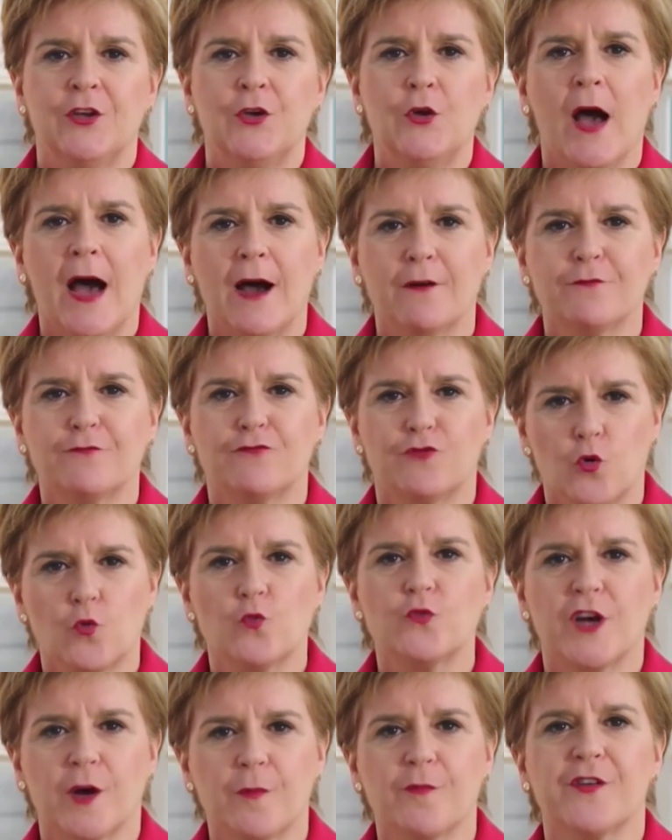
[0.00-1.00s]
who have
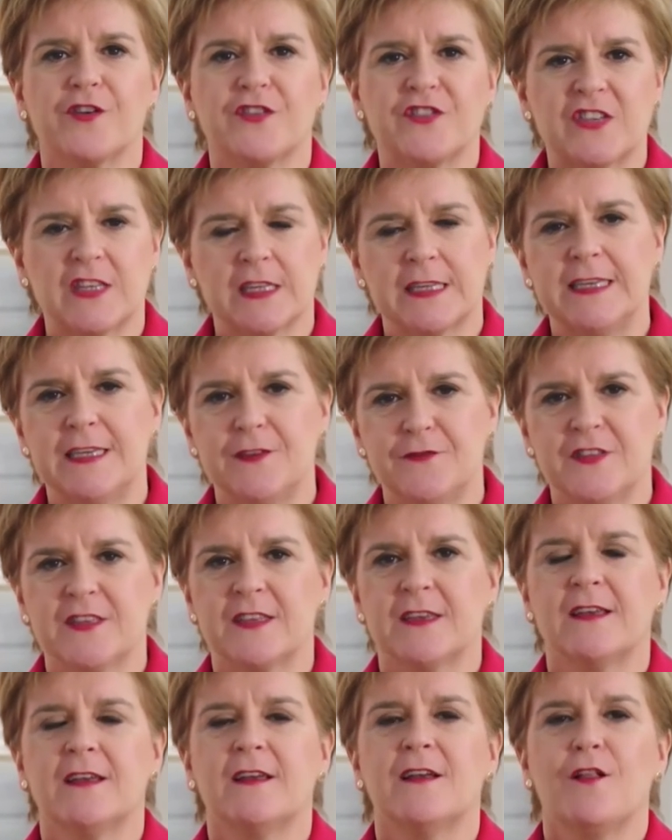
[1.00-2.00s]
rolled up their
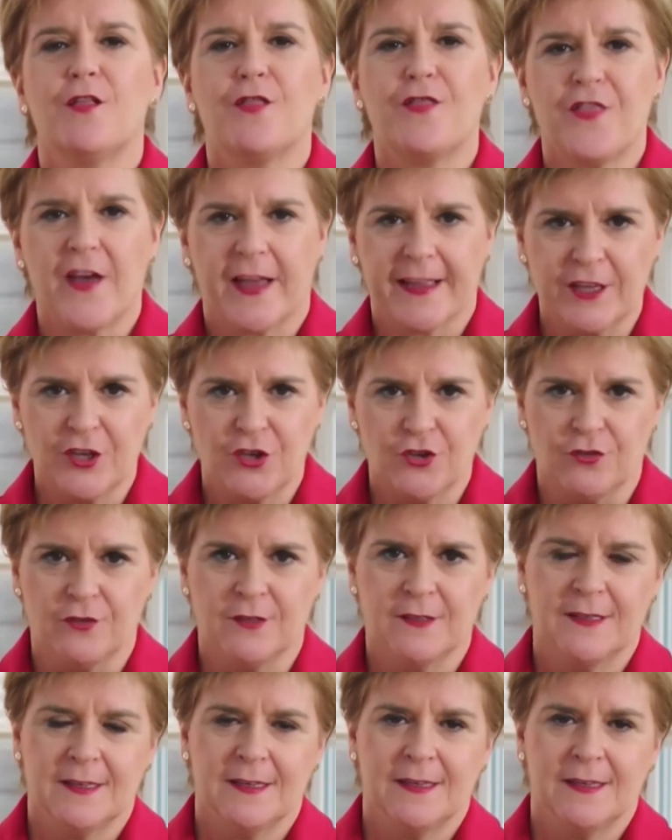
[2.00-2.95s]
sleeves, thank you.